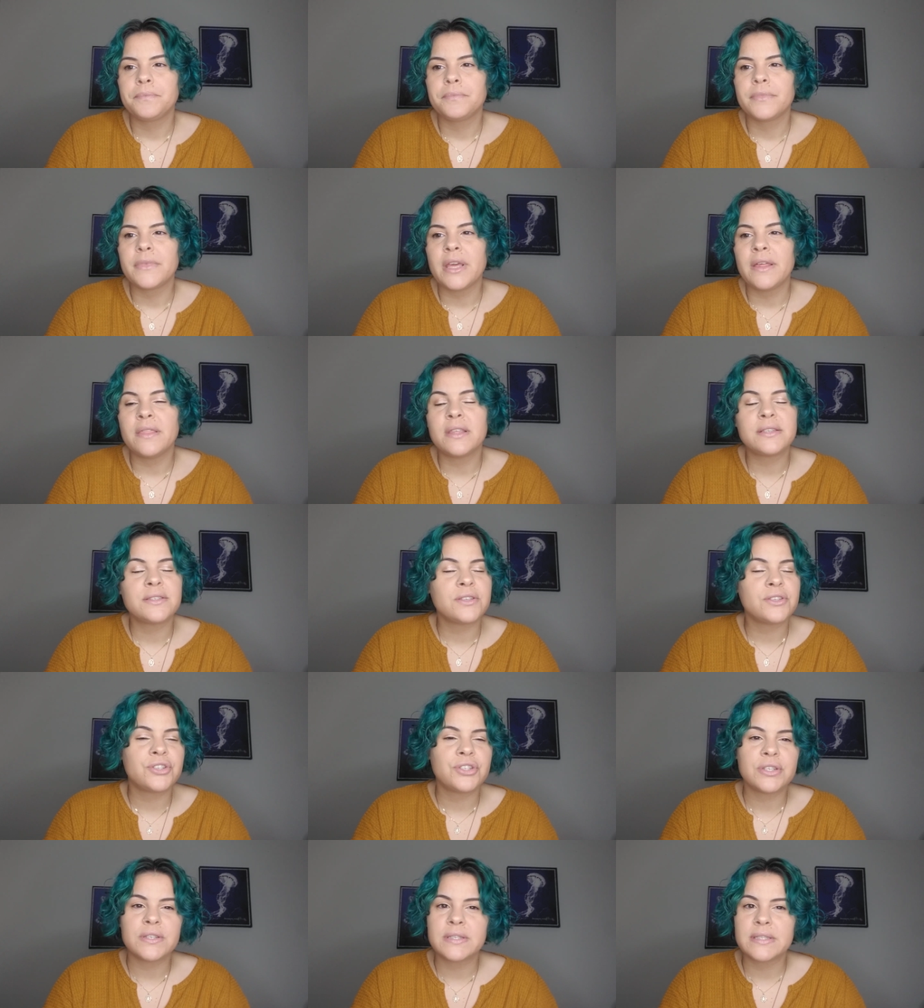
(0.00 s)
and this
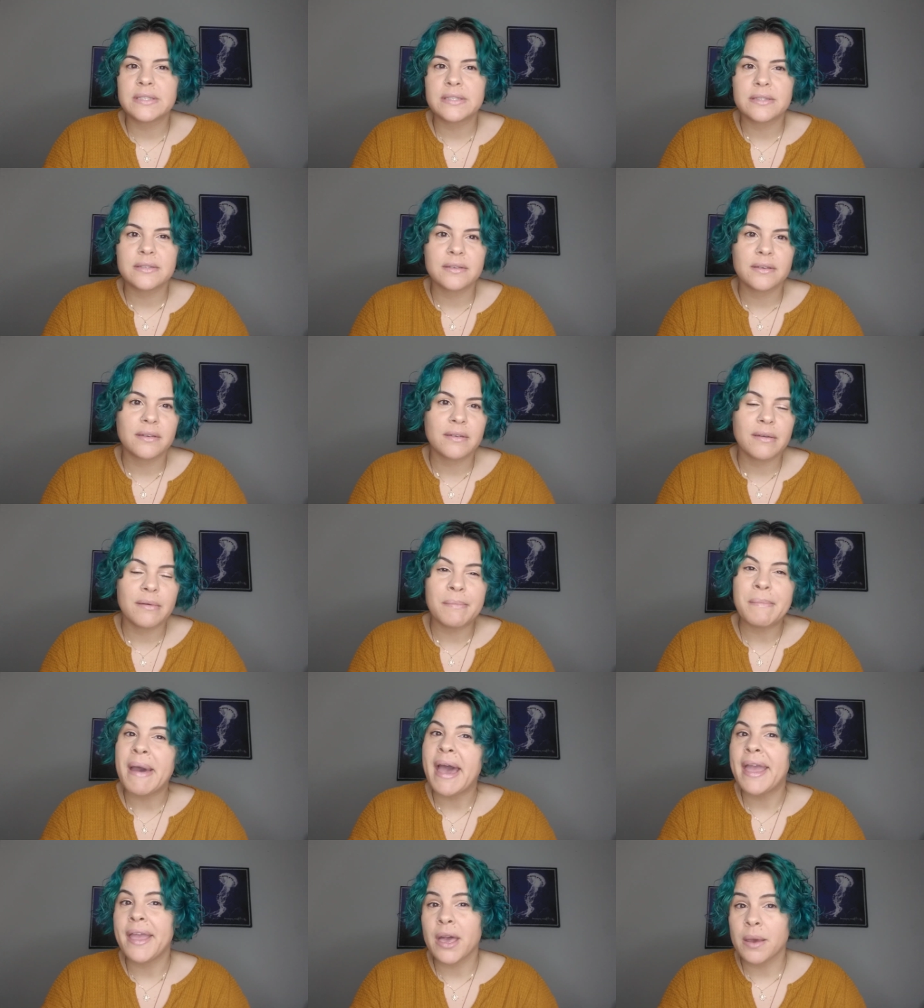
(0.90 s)
is just
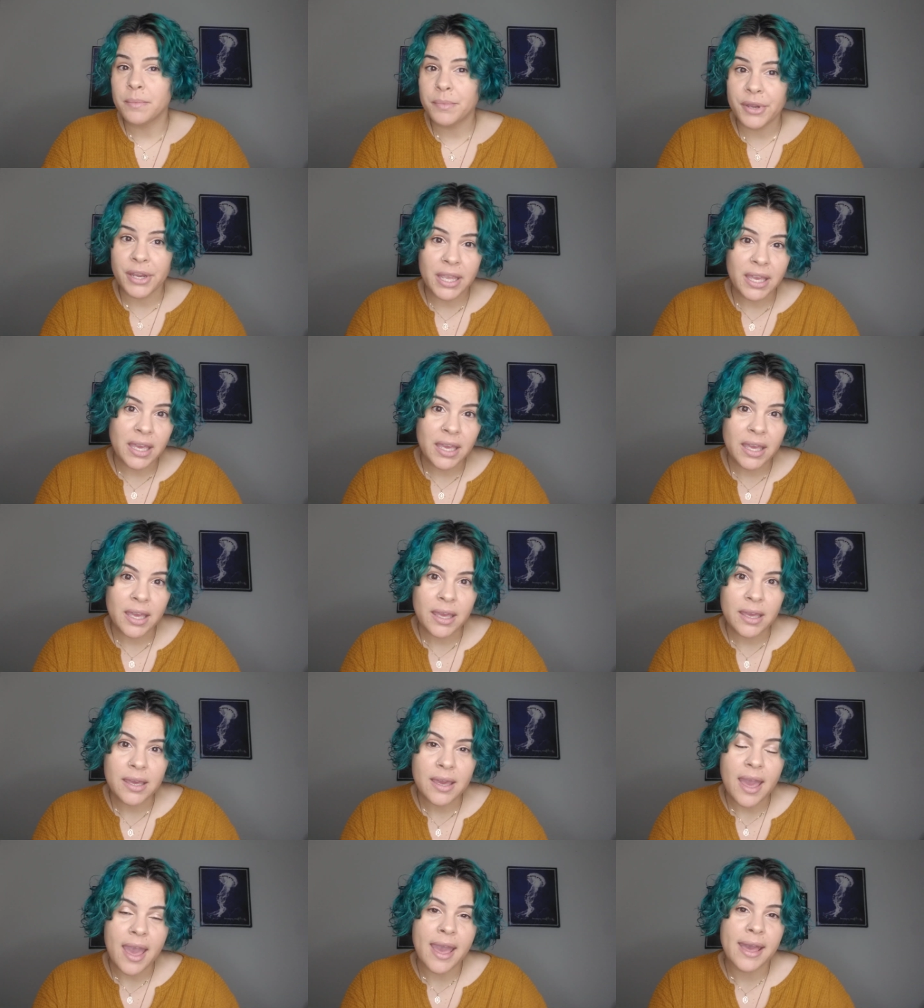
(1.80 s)
my
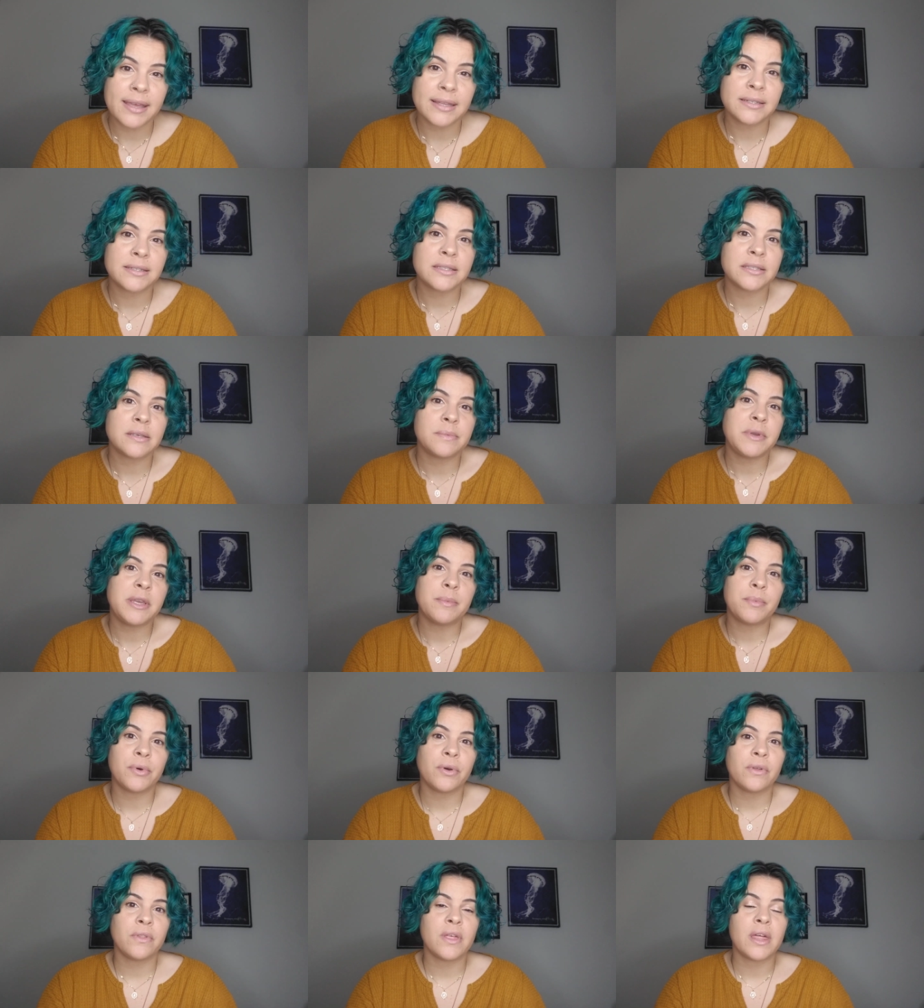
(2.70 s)
upbringing and the
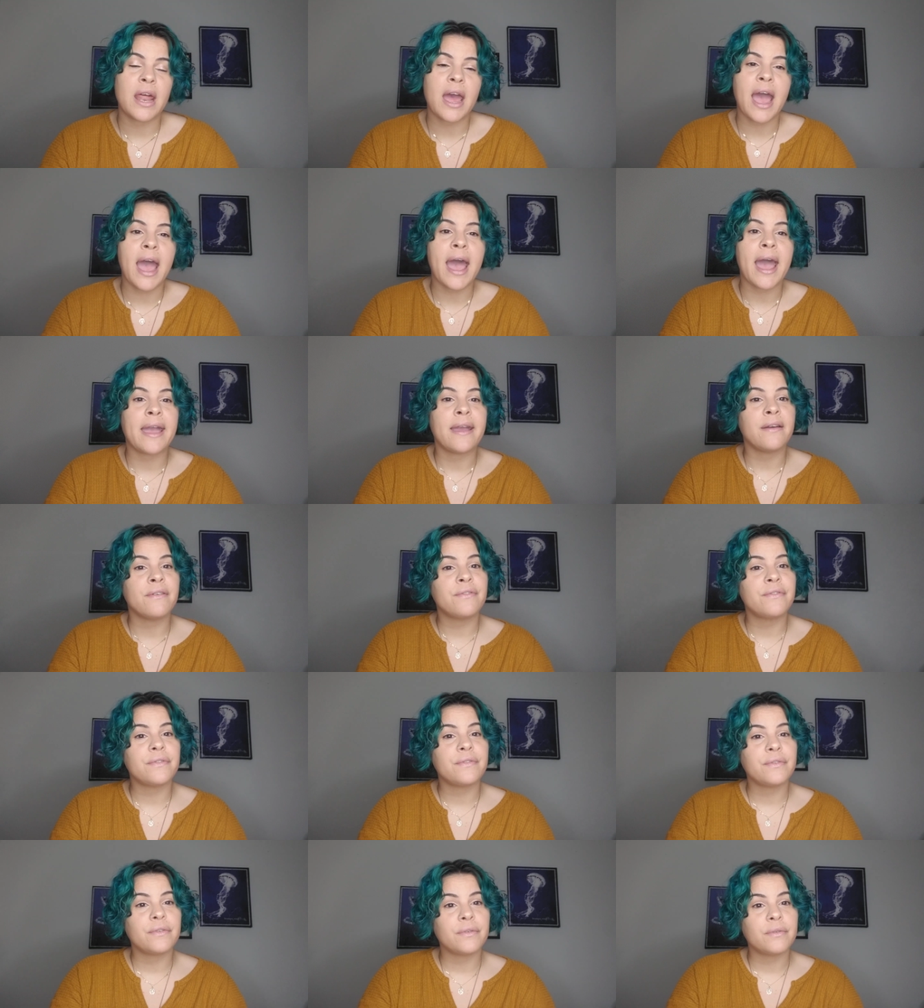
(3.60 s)
people that I've
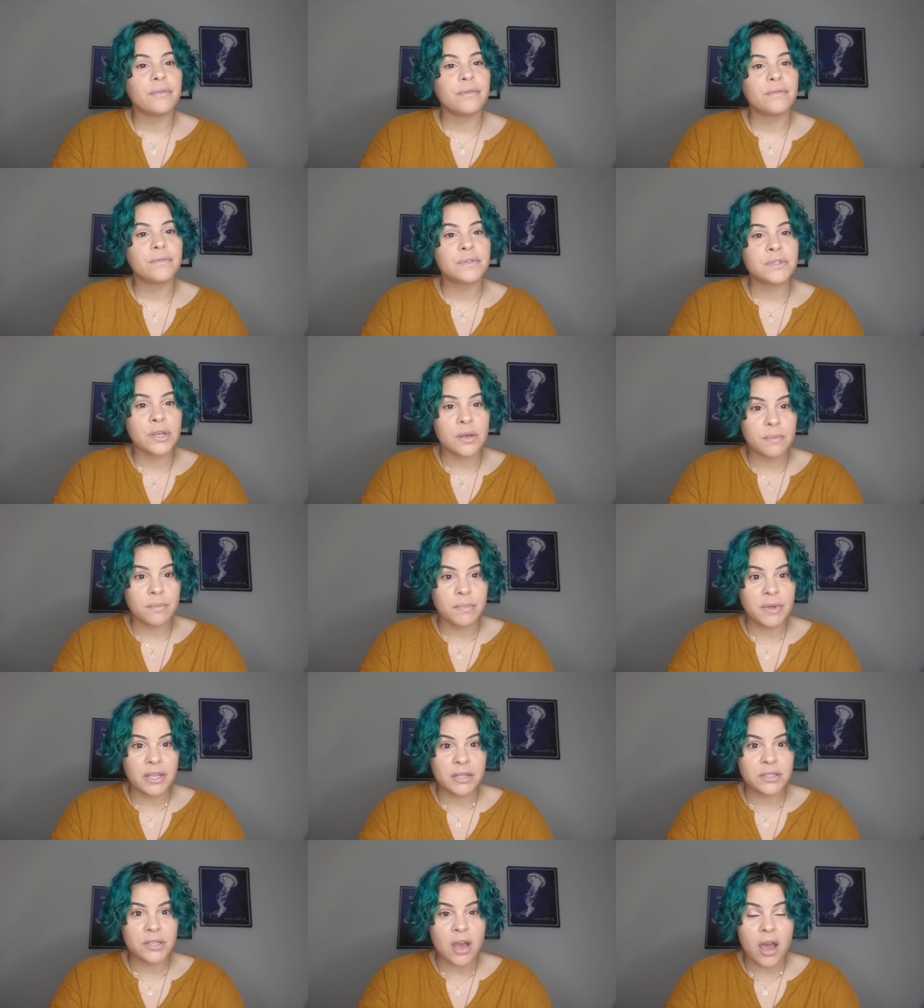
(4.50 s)

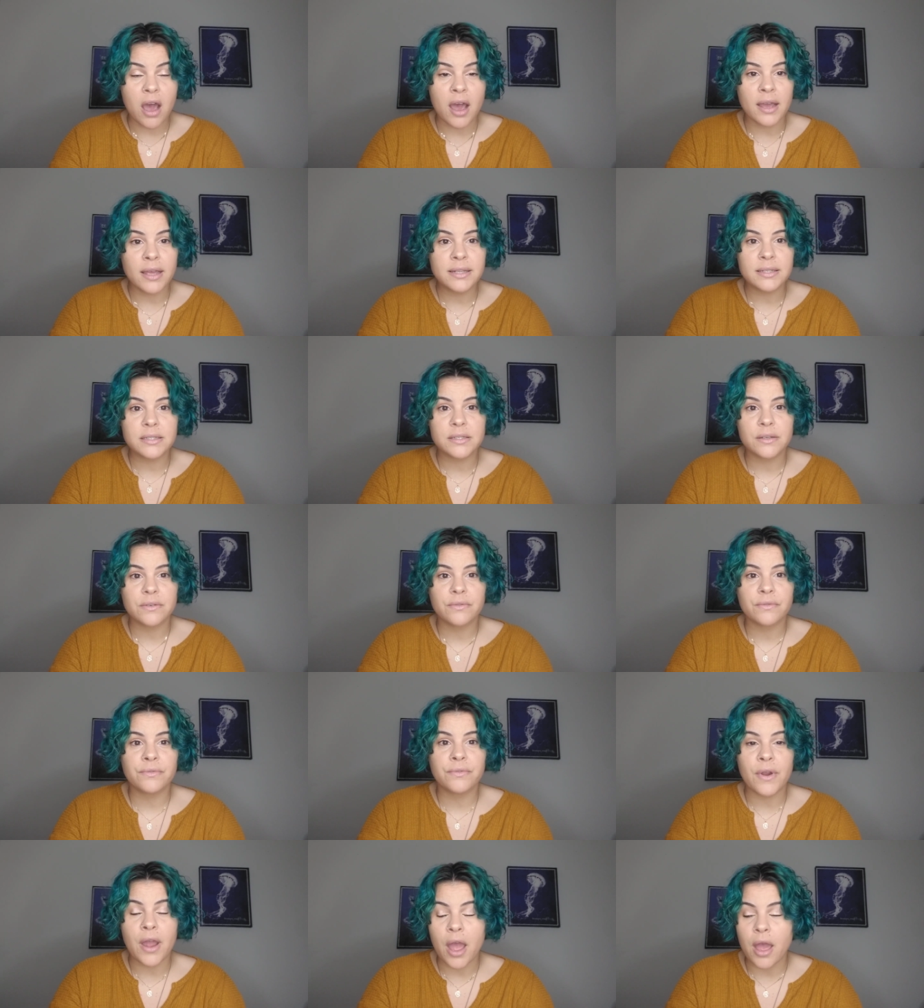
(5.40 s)
been taught
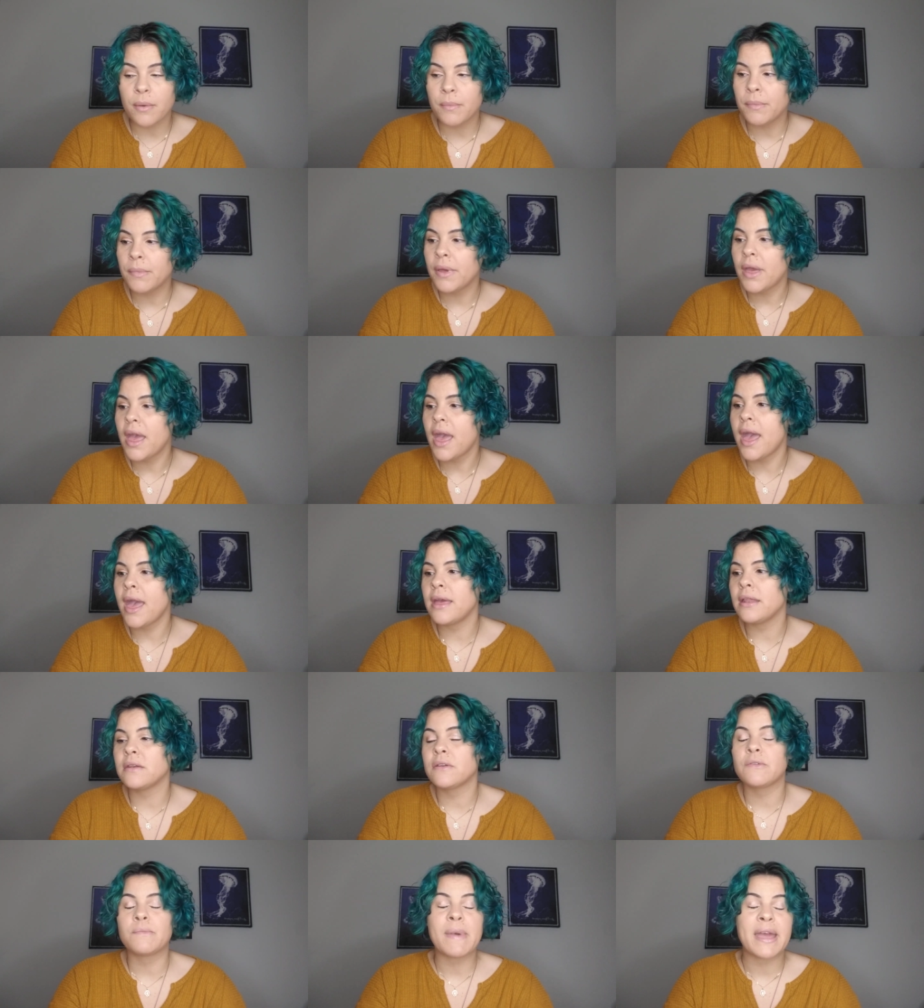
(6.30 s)
from
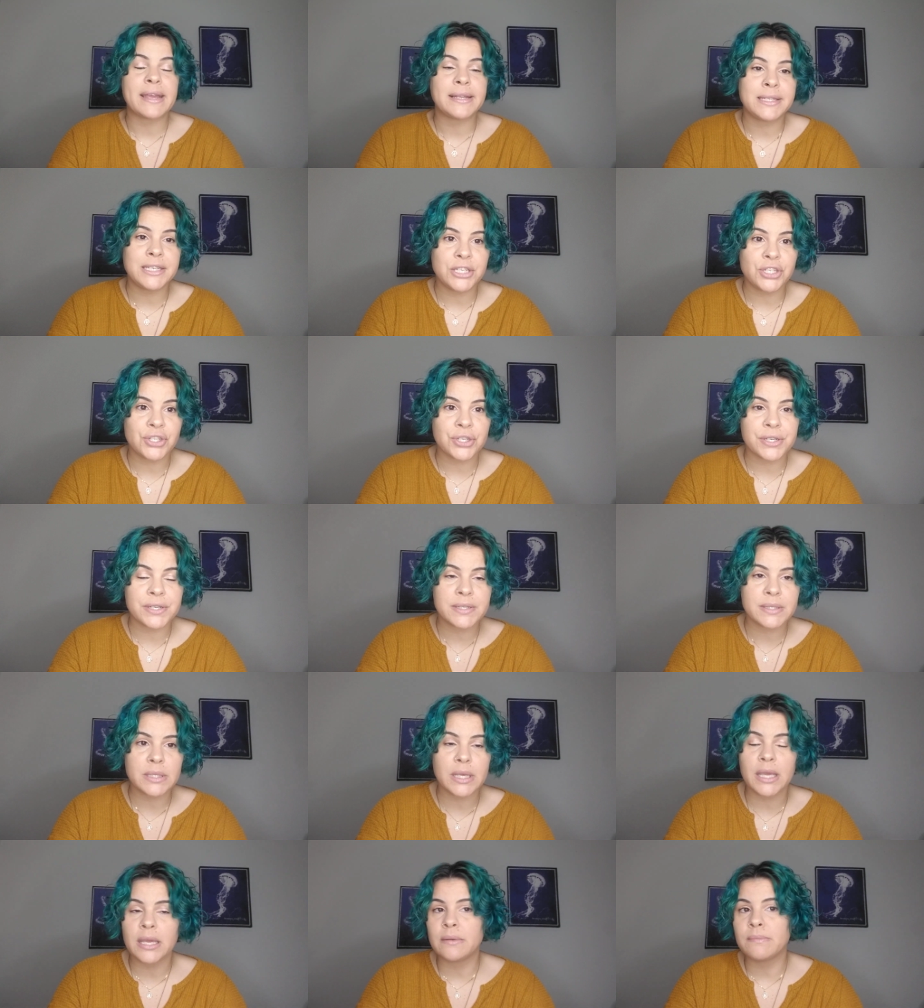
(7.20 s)
and my
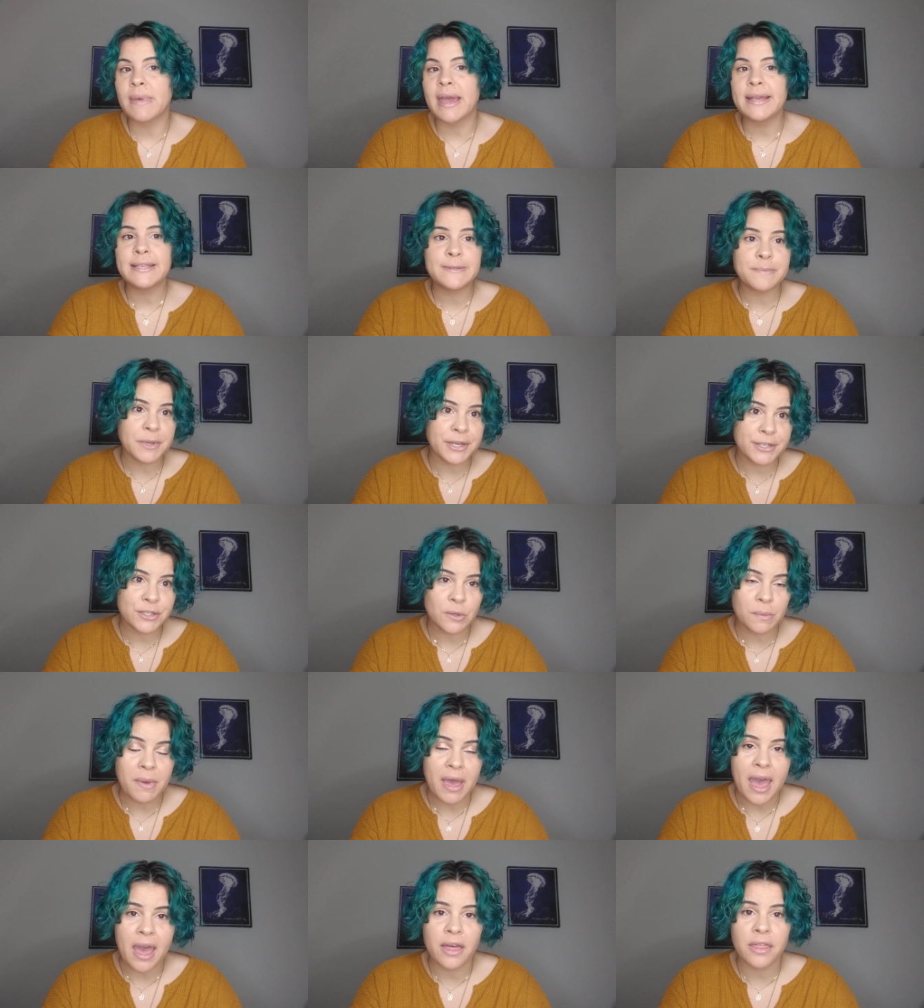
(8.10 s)
teachers in my spiritual
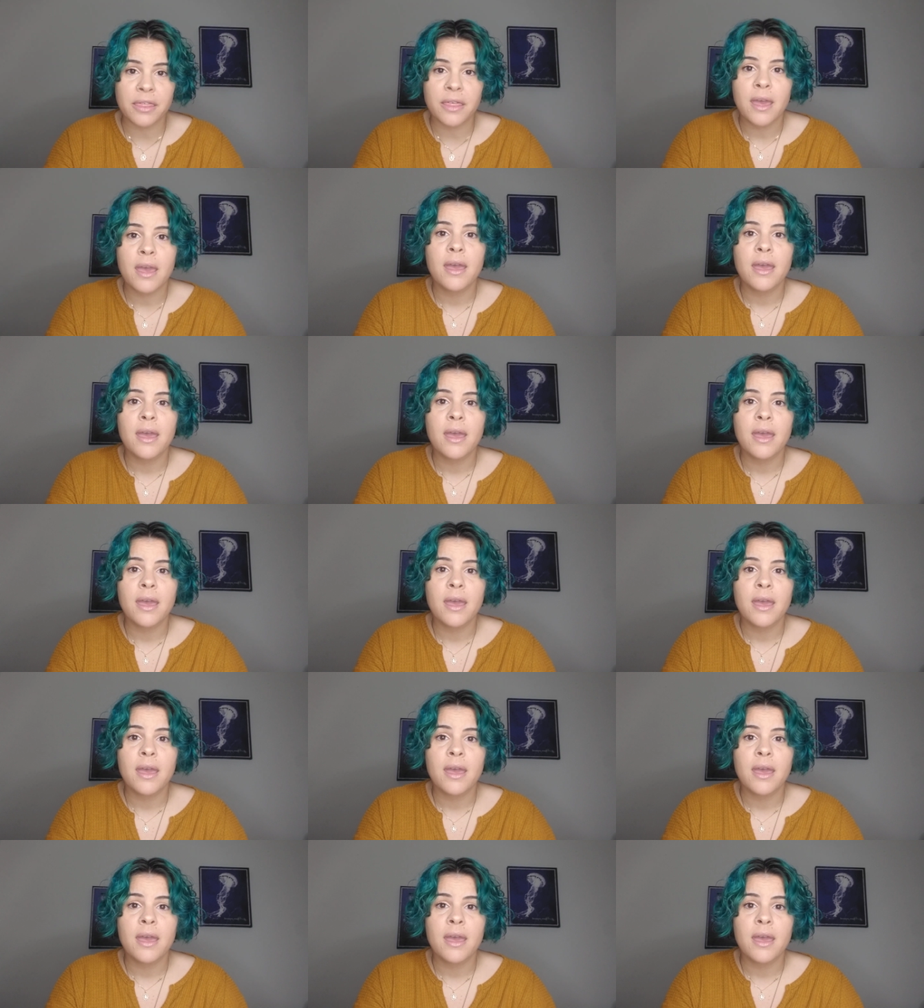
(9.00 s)
path,